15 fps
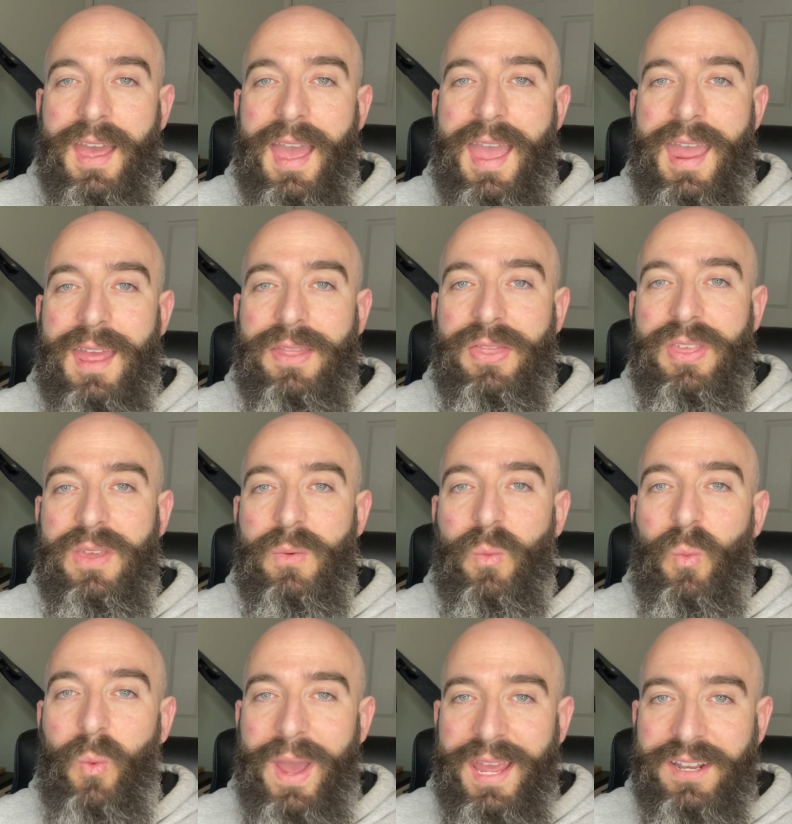And the
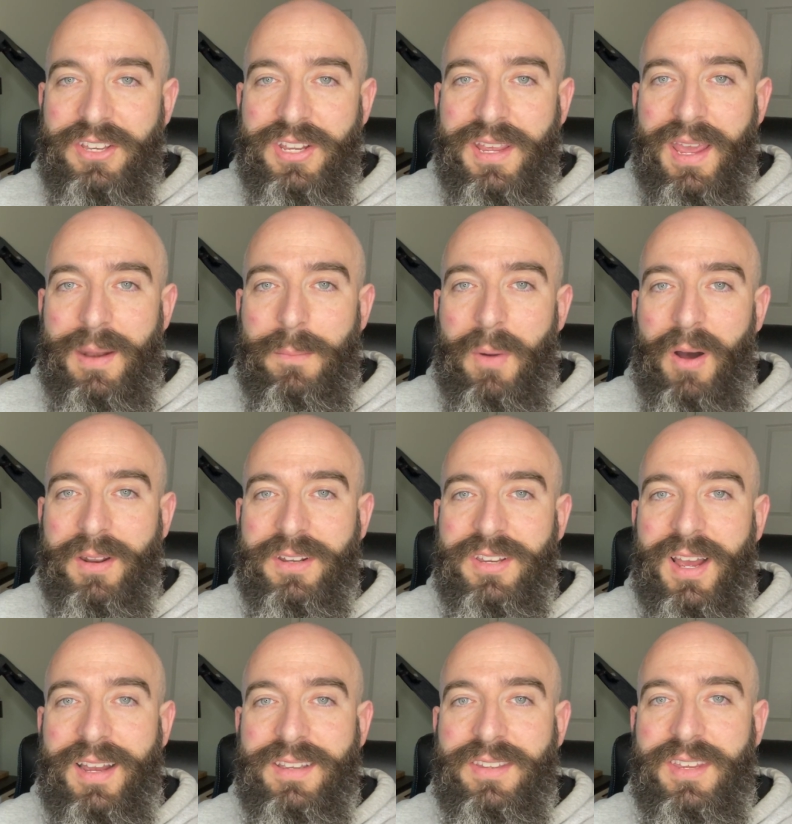way to get
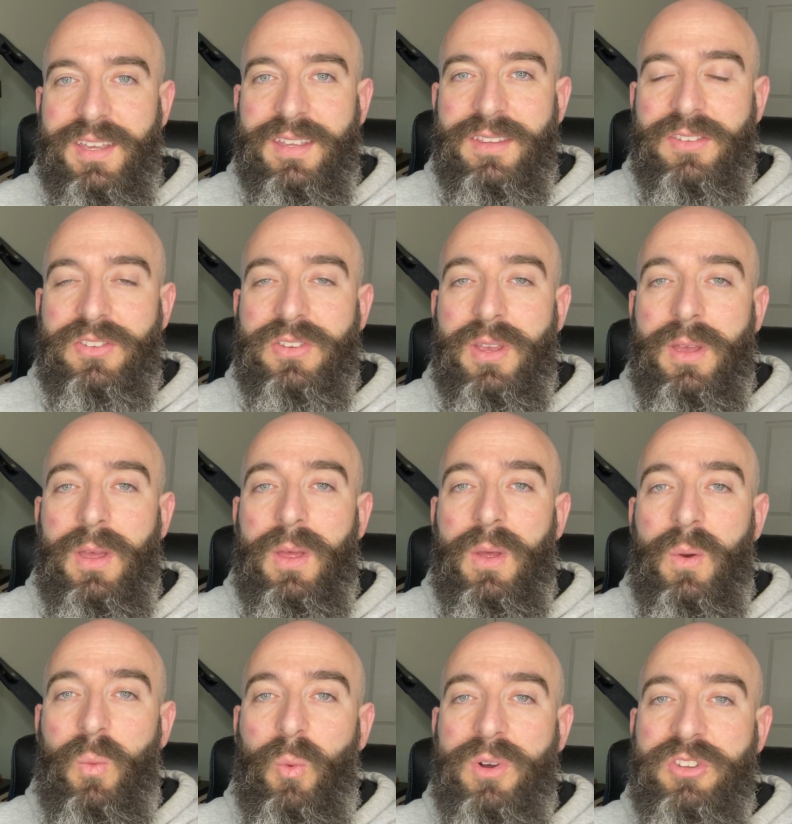monetized is
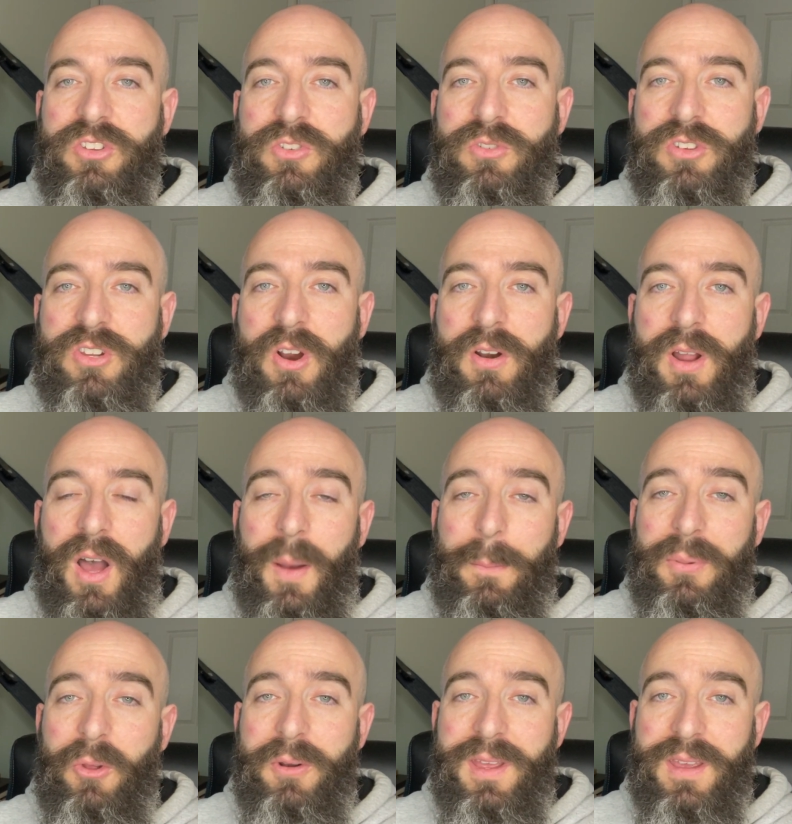once you start
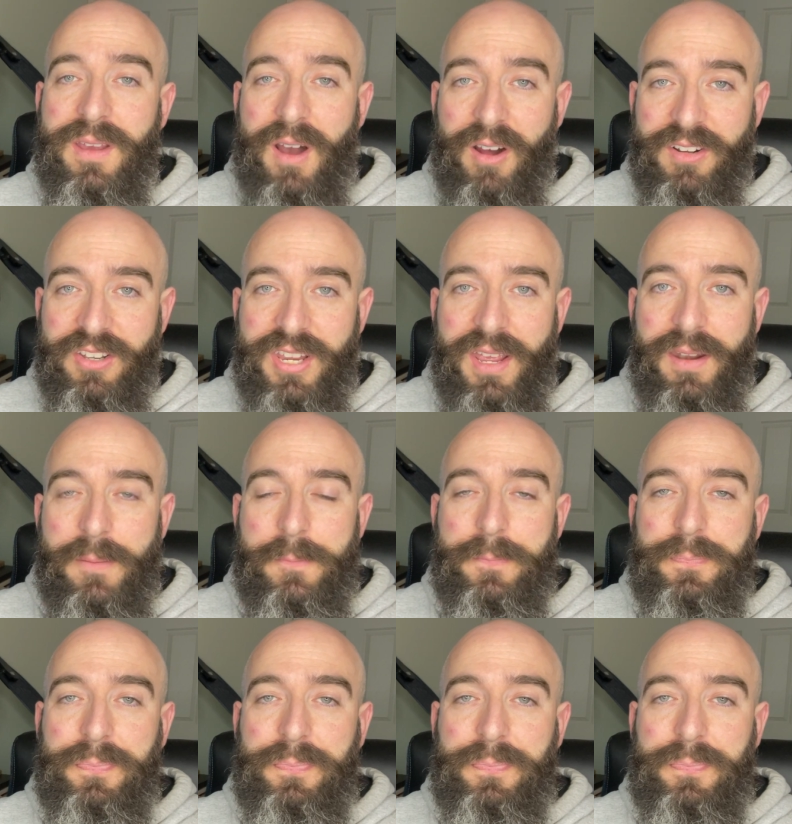uploading content,